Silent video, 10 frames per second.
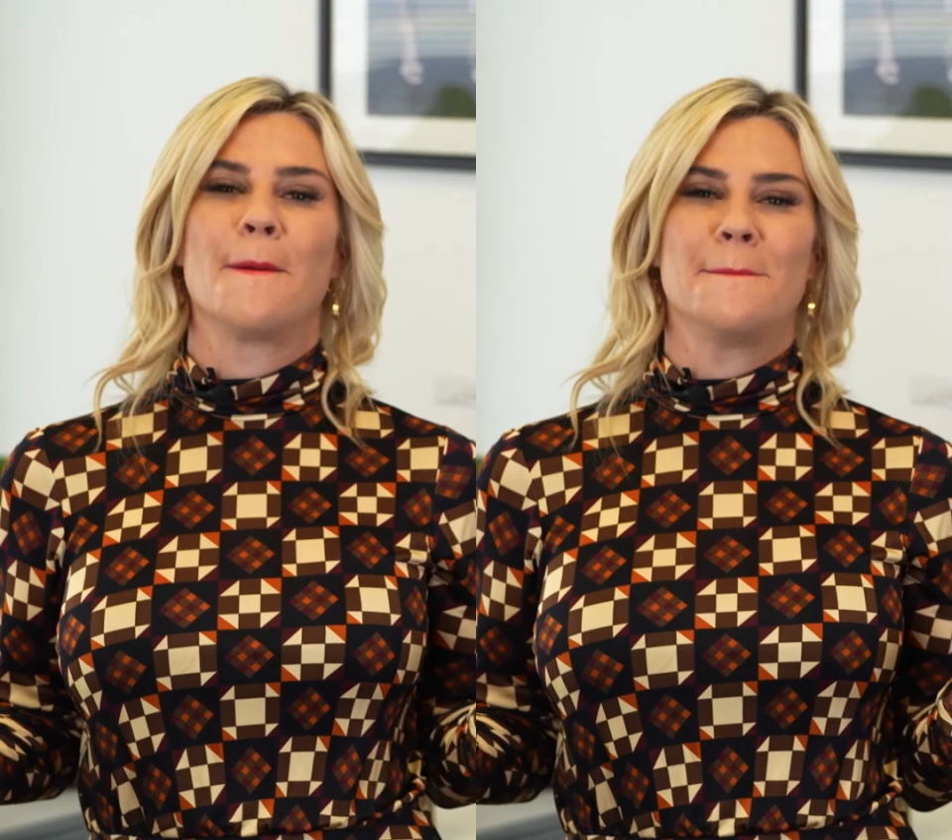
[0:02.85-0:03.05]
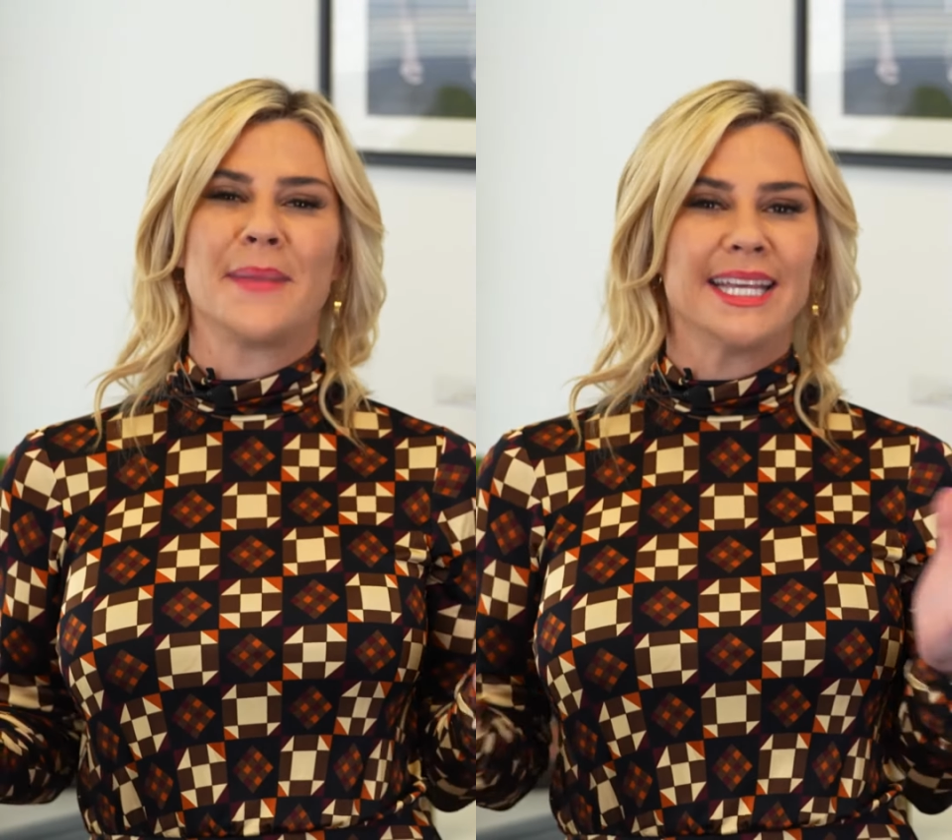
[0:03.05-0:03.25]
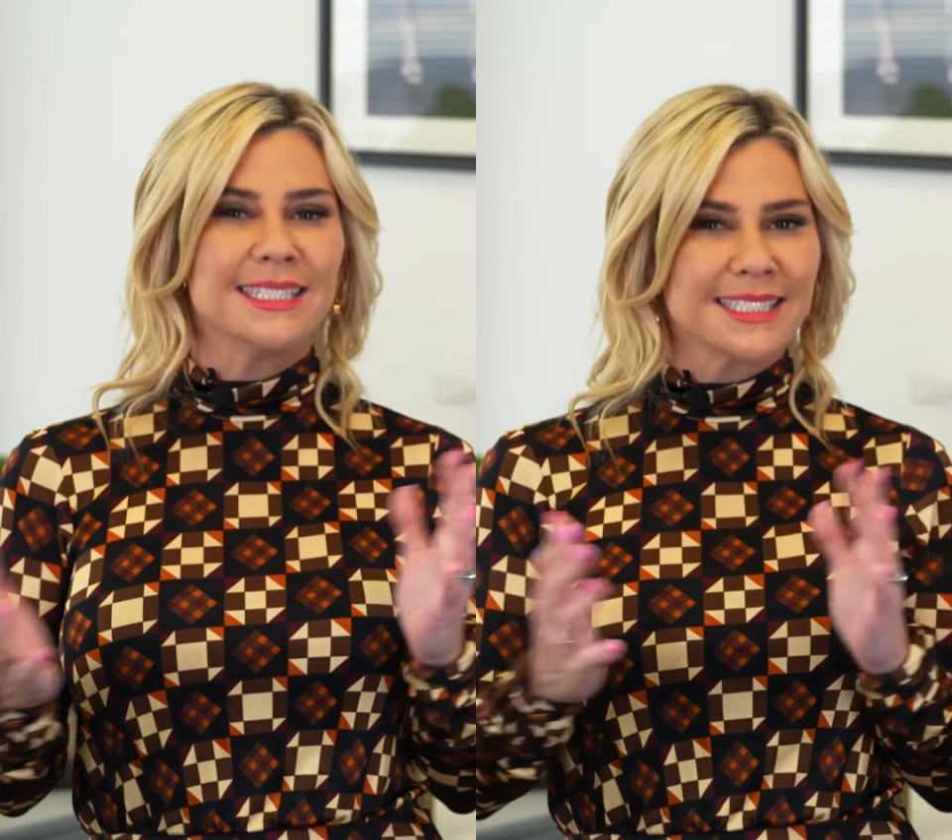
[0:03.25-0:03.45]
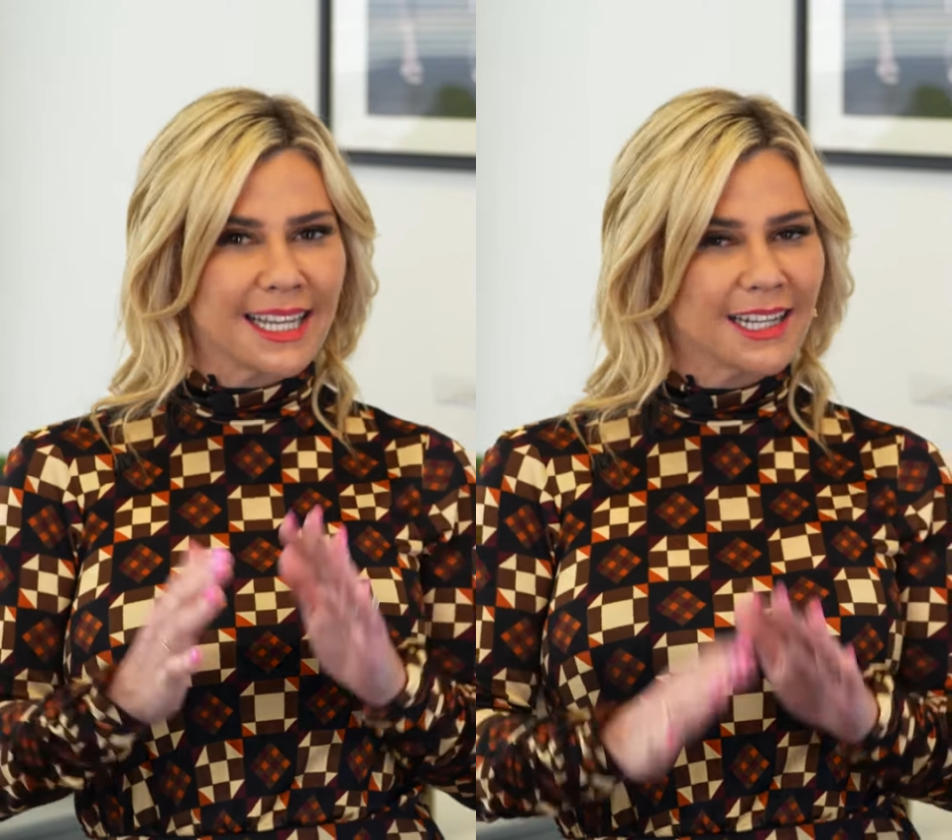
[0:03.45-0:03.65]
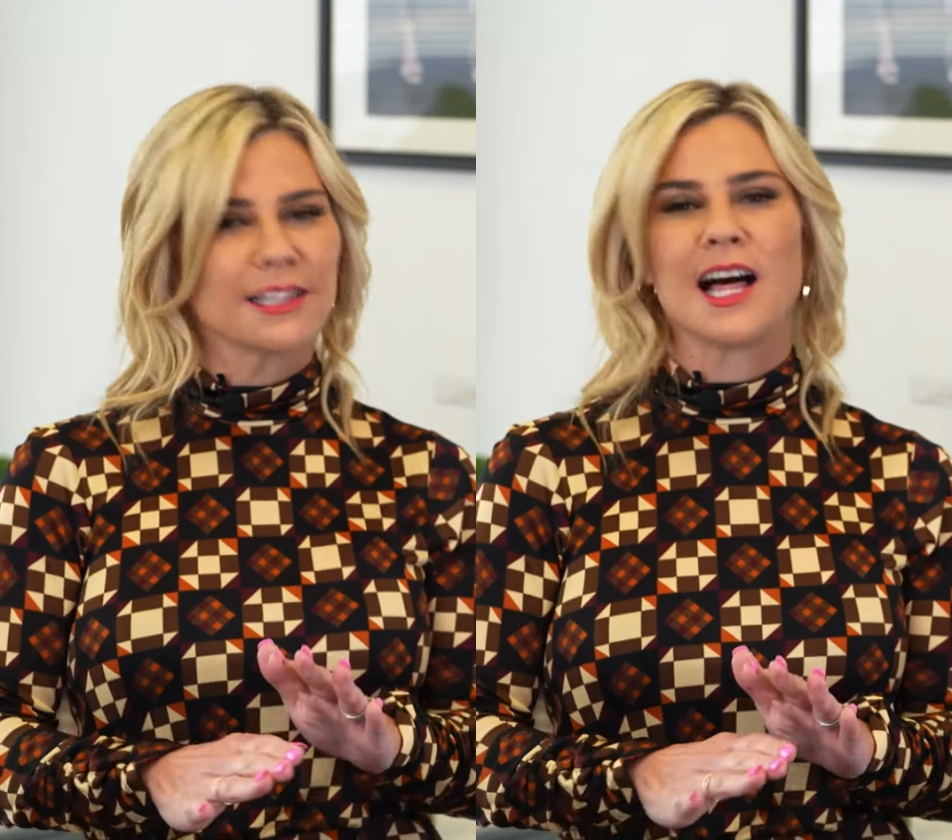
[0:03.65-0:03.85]

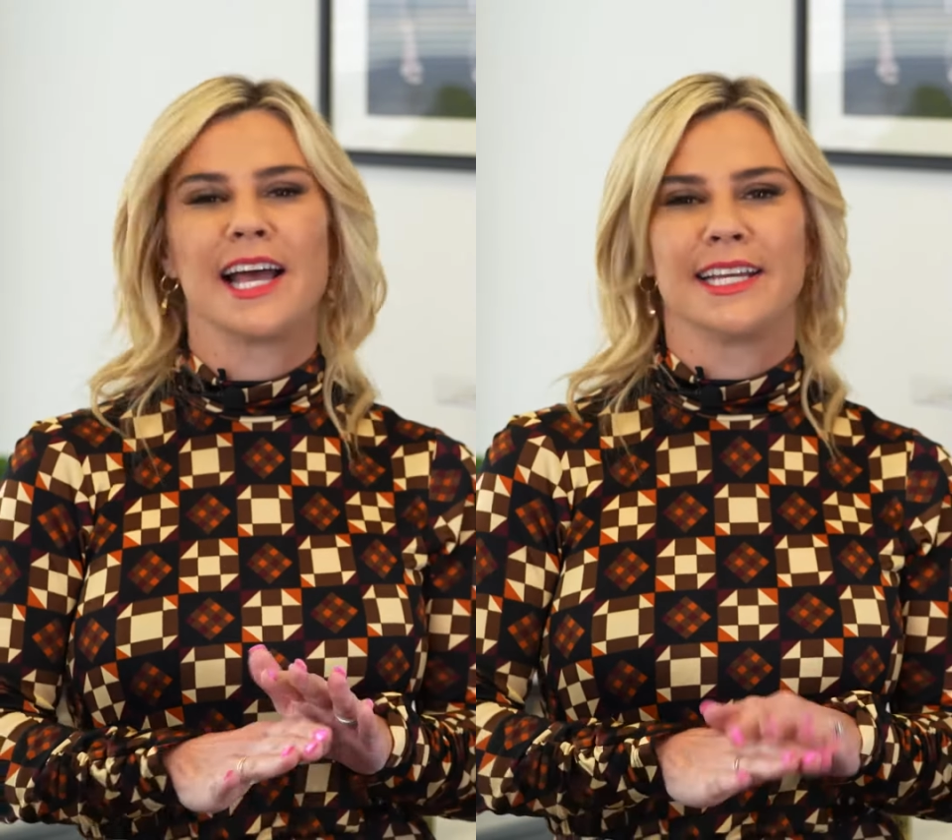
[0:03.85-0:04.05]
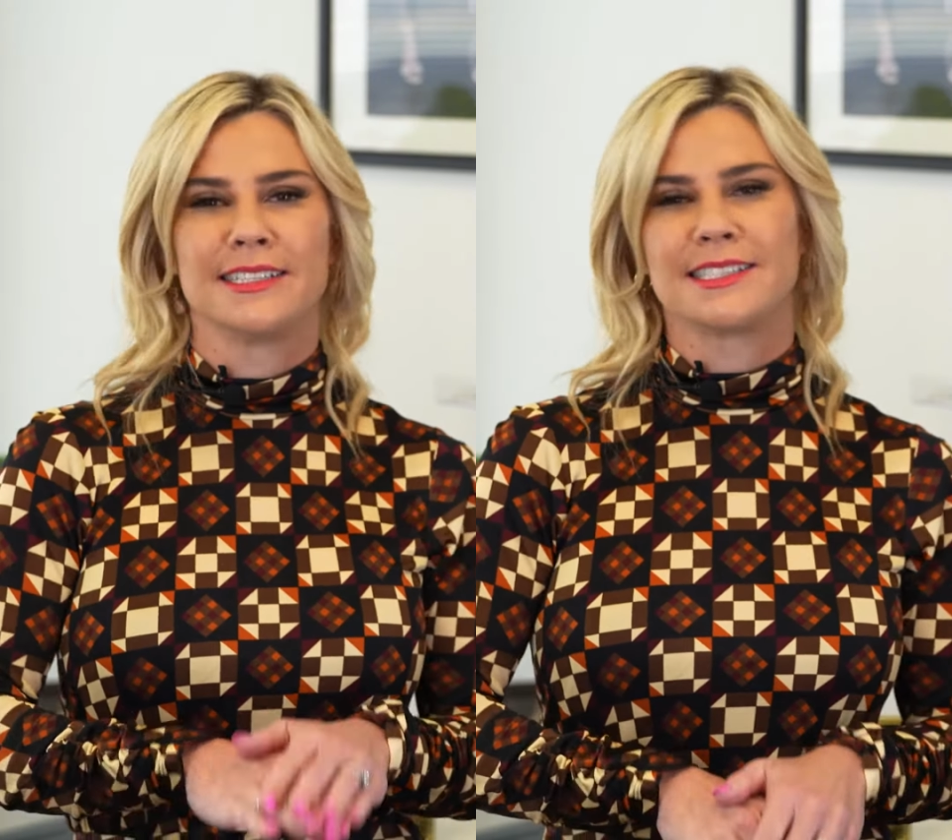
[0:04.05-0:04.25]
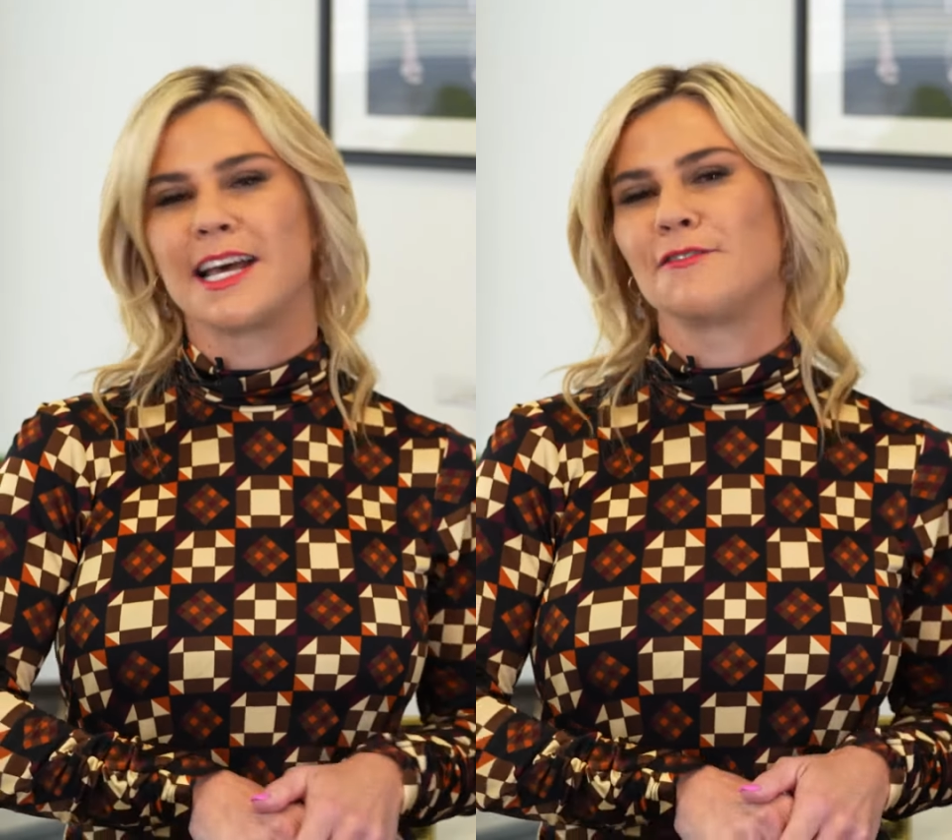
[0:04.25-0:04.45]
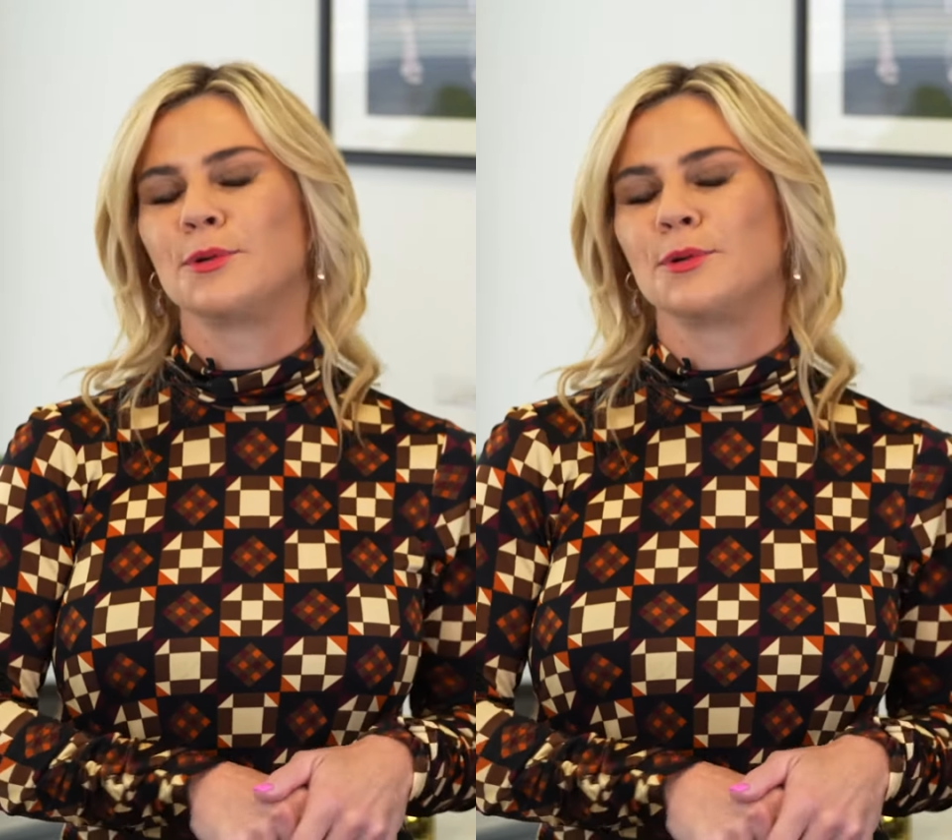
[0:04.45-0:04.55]
amazing clients have